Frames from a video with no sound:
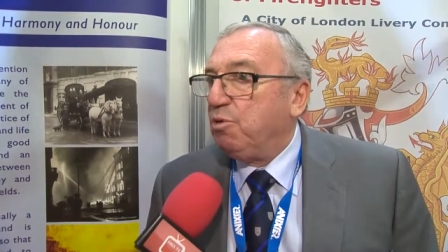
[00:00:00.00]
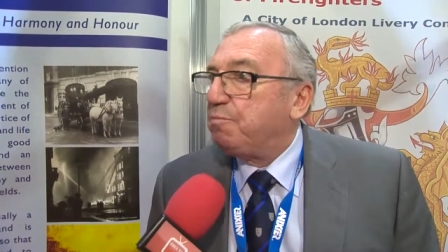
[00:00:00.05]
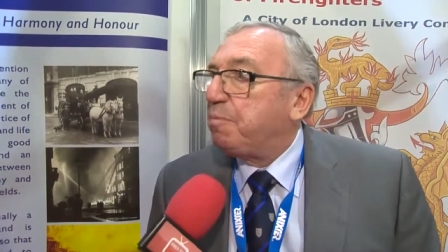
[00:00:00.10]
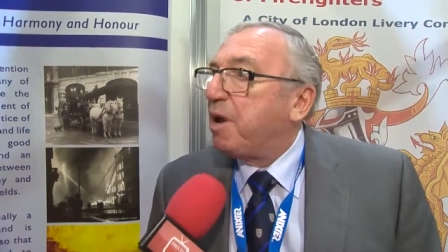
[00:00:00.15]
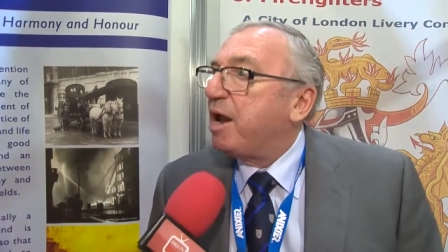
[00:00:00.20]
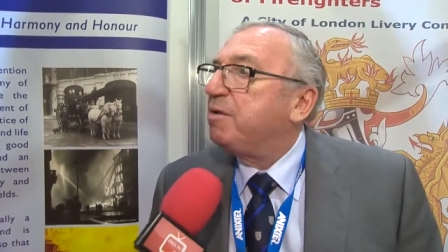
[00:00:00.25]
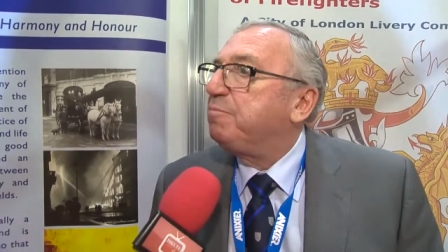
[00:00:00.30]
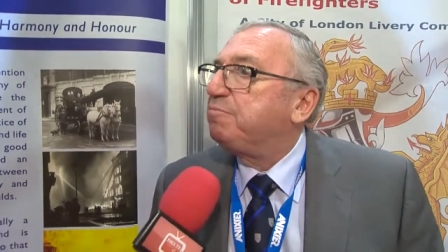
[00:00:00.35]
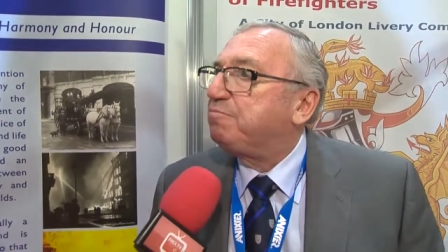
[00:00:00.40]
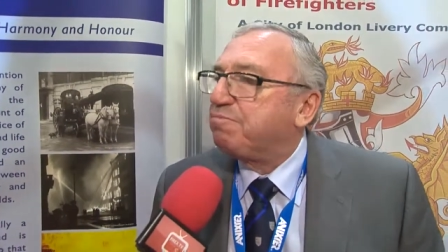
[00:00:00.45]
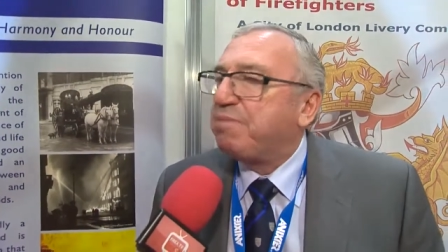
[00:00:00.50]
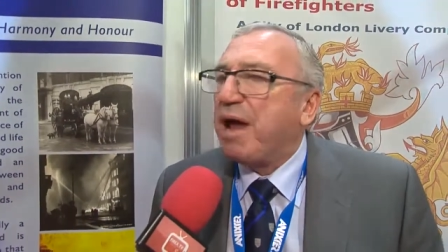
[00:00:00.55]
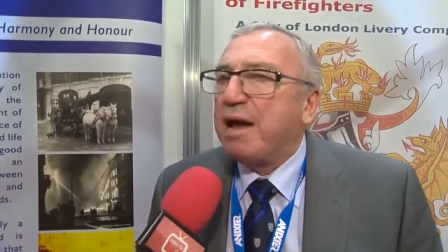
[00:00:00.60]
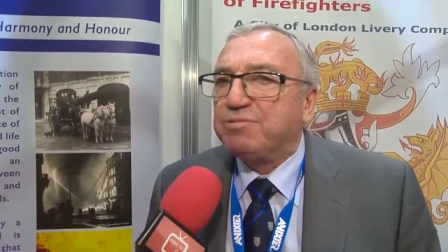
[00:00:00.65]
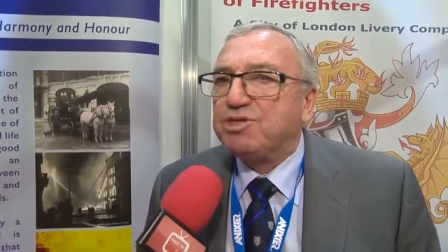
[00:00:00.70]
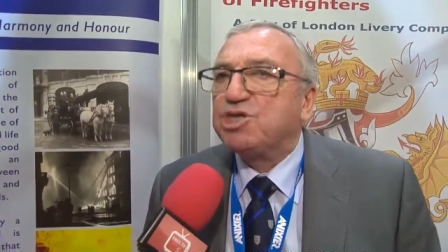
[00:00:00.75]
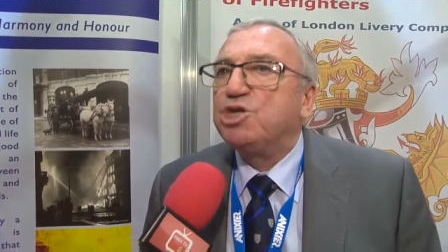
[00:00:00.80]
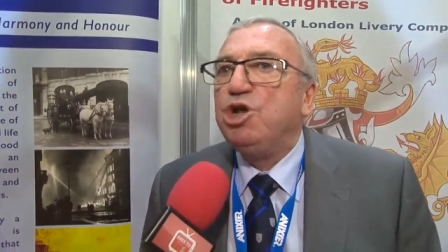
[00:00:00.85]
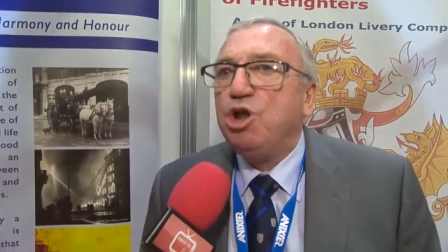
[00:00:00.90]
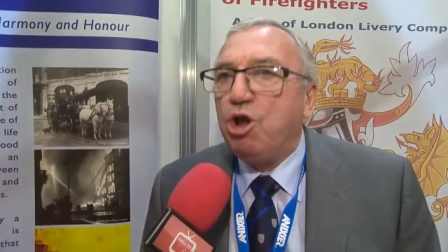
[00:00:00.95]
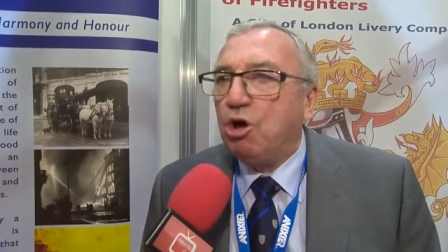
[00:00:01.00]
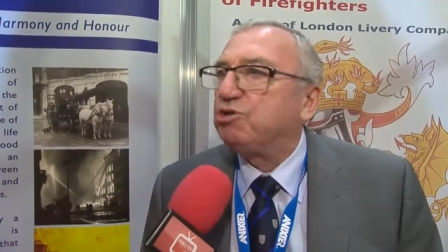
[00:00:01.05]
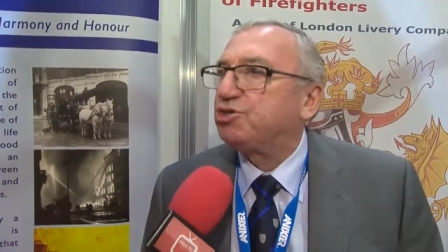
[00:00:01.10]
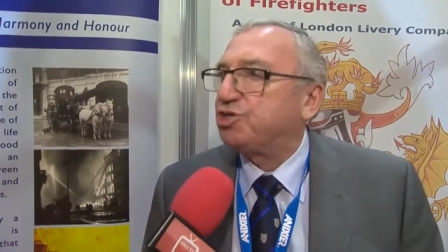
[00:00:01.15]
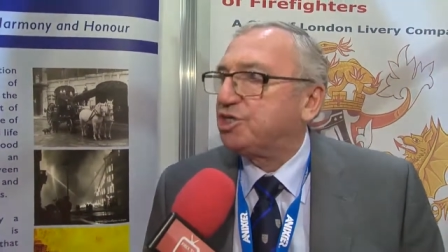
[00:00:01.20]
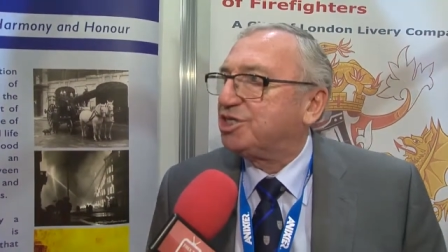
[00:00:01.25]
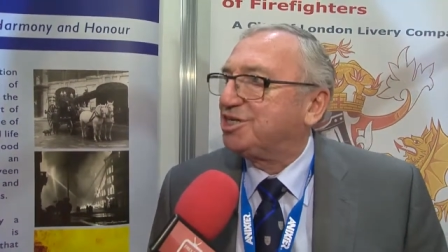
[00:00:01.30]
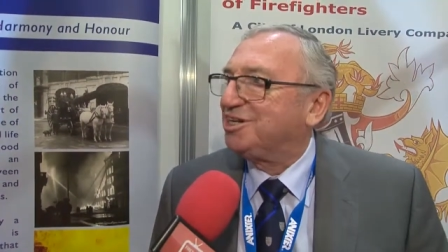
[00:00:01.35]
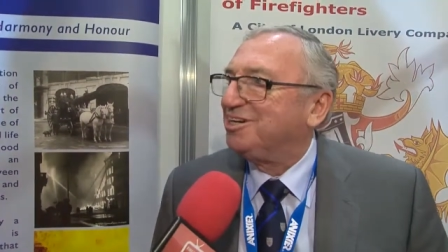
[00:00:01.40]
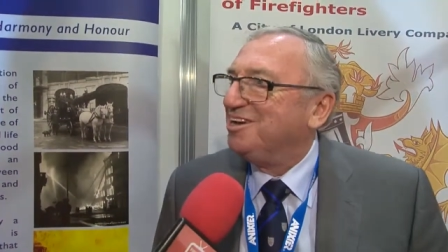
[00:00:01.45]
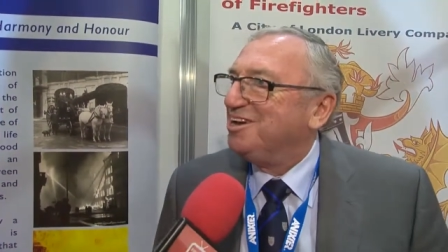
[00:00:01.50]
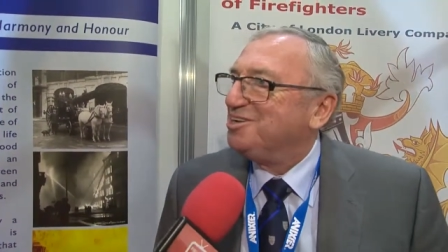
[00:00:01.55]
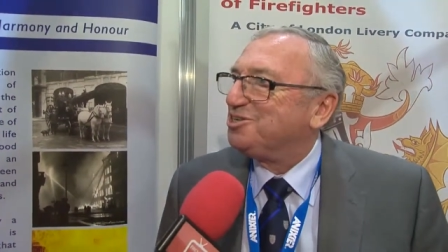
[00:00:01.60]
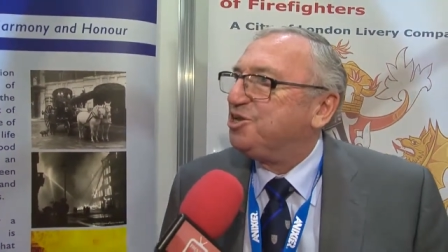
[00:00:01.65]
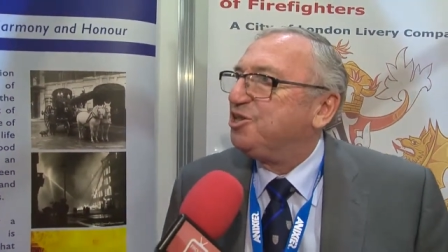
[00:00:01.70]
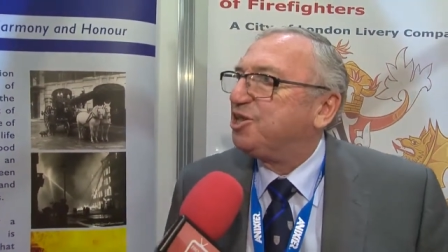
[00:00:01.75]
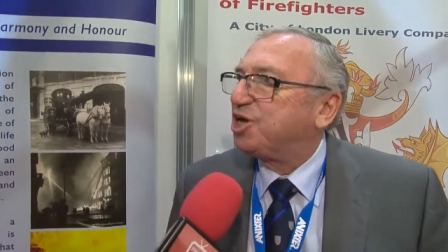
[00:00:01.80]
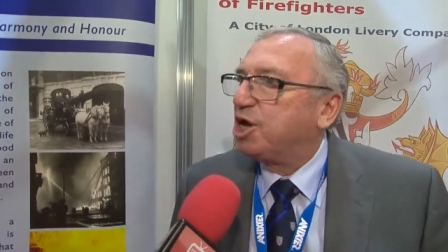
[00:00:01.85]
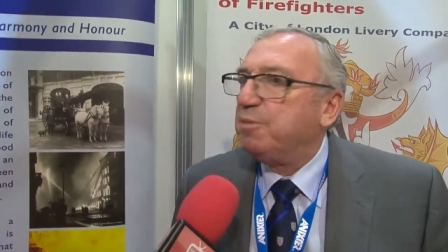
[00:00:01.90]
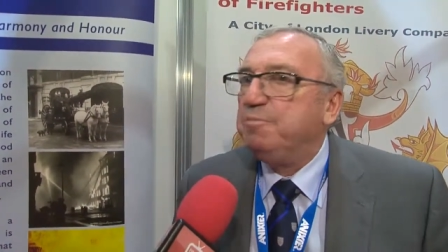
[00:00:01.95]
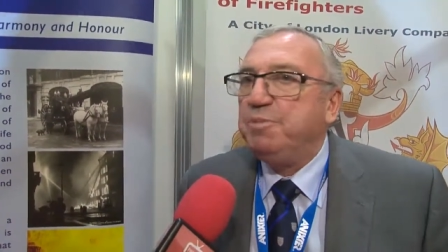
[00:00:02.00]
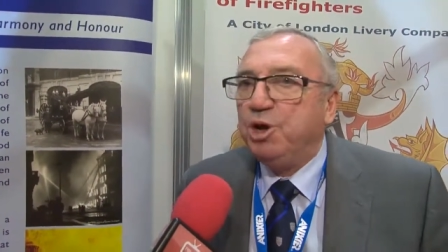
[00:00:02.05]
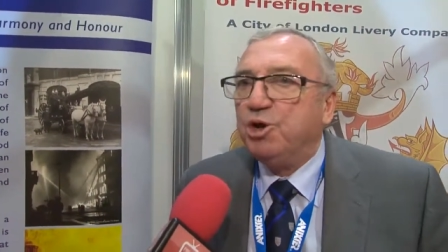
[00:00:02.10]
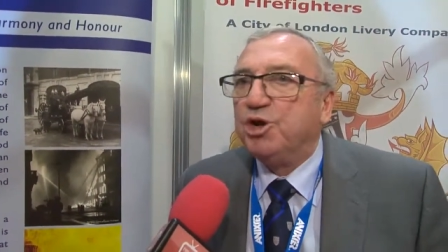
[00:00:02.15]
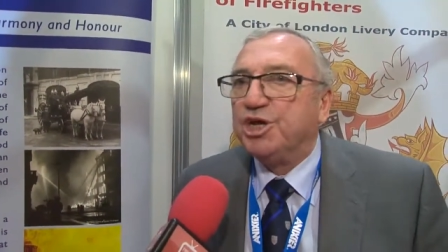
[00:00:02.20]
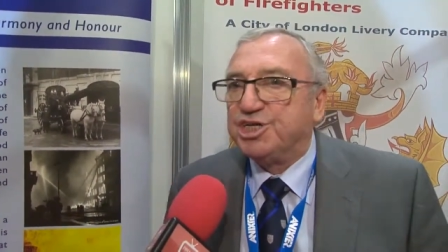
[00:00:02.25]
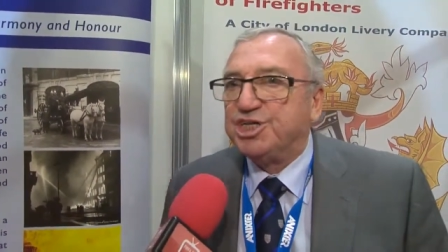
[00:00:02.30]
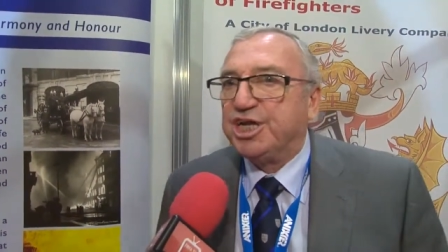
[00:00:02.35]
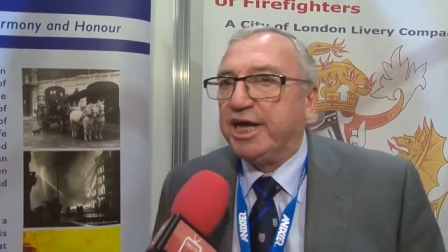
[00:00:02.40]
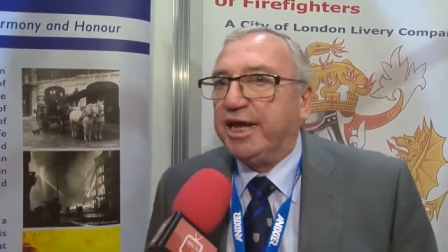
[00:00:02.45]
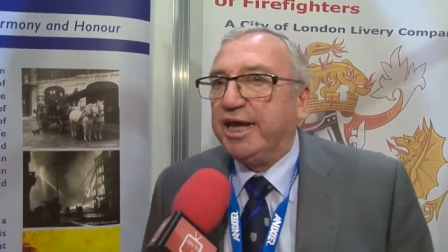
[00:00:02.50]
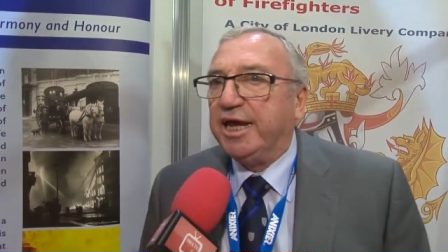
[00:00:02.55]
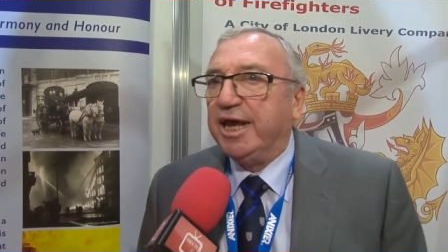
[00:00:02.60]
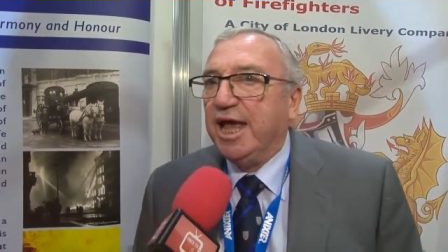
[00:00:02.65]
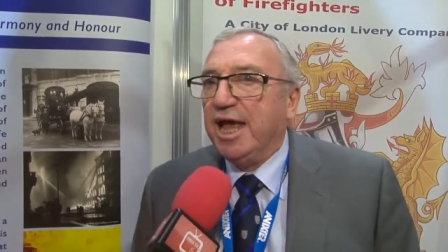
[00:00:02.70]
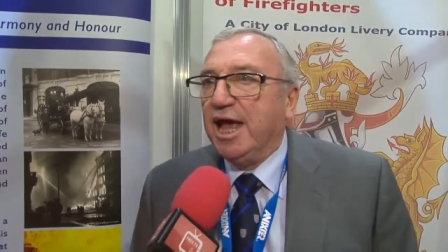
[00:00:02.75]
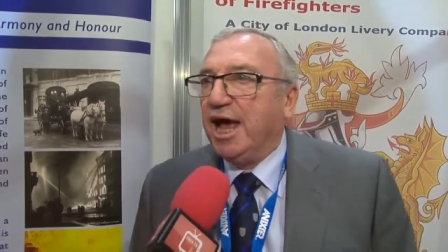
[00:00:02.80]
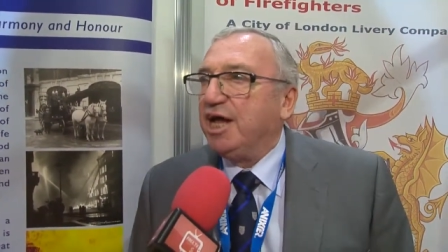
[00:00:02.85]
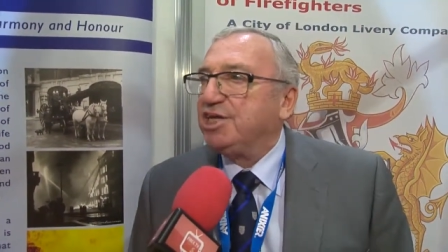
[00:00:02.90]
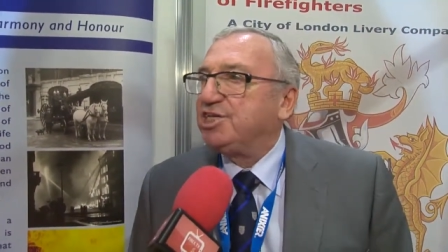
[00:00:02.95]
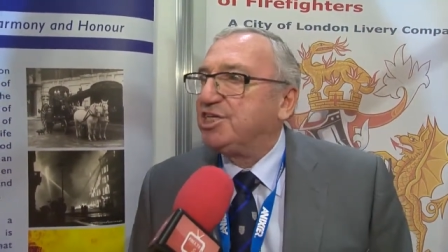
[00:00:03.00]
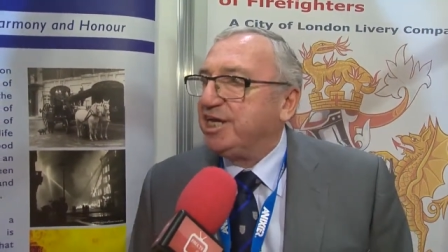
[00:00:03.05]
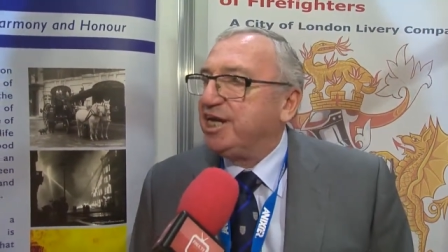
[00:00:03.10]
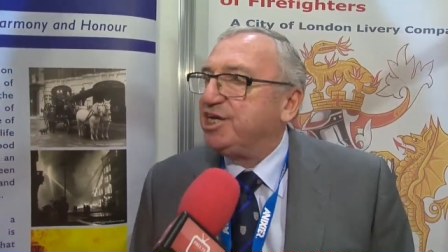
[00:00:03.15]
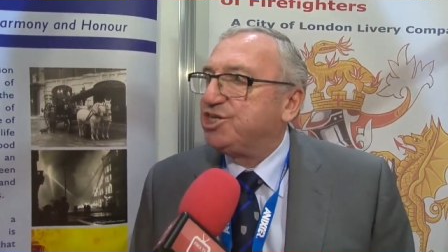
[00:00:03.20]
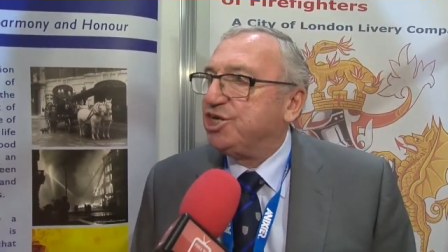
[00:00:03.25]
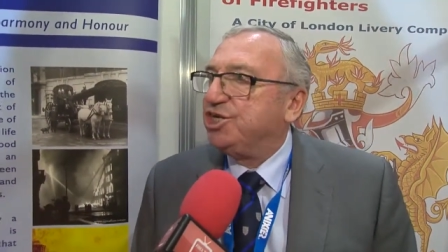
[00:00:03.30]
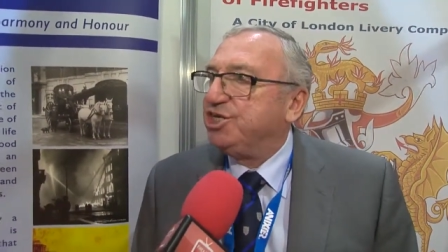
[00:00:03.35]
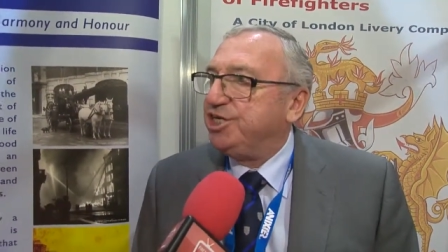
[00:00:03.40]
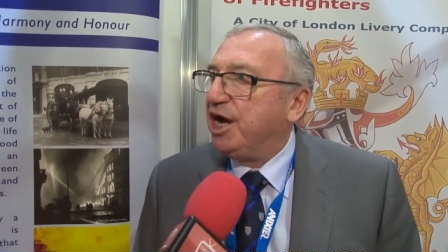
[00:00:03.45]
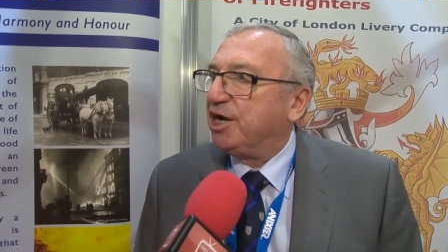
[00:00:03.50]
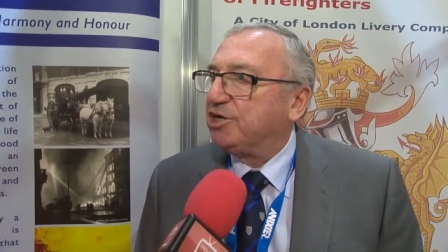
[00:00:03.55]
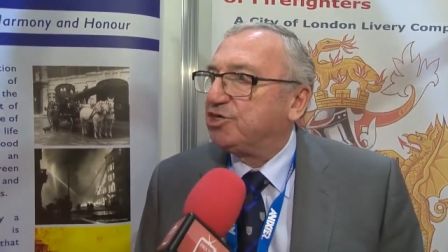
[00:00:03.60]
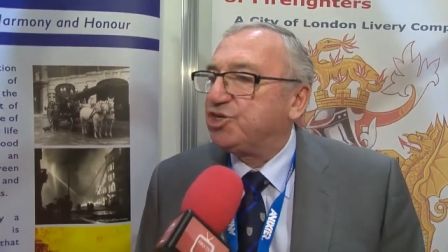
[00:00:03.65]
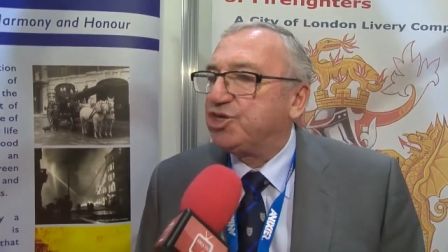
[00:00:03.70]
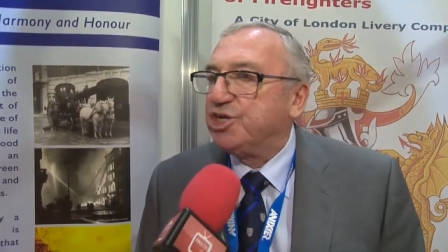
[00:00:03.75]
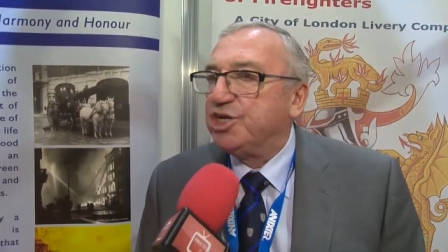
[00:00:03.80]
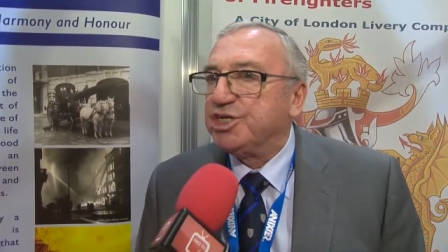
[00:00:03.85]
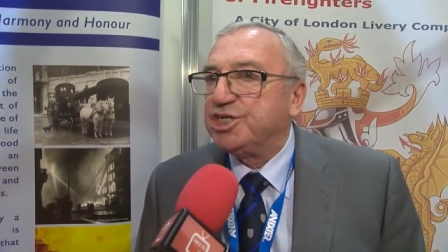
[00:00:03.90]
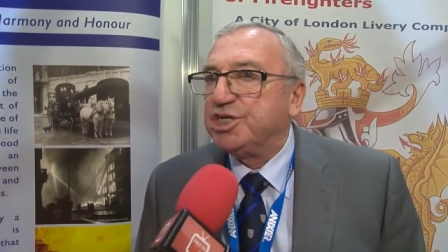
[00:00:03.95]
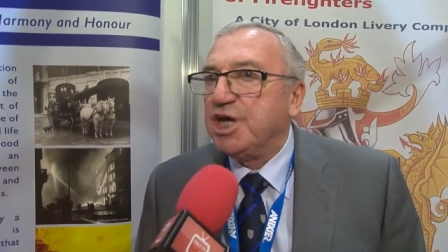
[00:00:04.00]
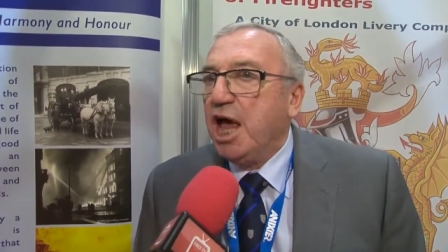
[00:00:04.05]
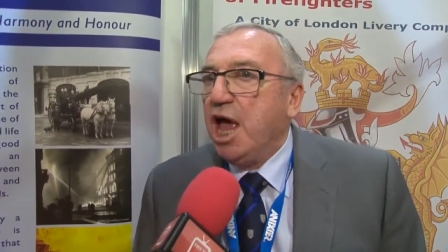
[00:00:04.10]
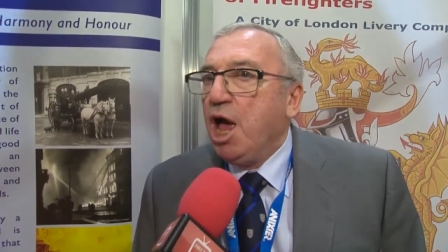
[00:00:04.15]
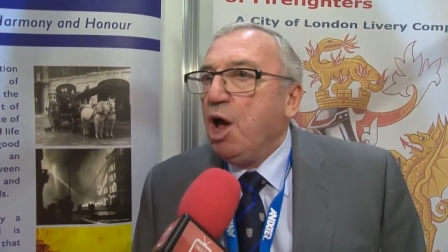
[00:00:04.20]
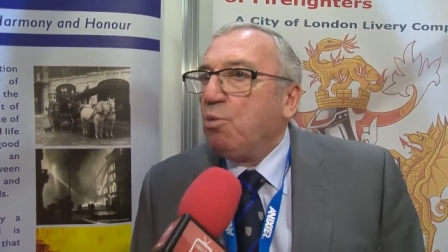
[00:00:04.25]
perhaps lost to the community as decent youngsters,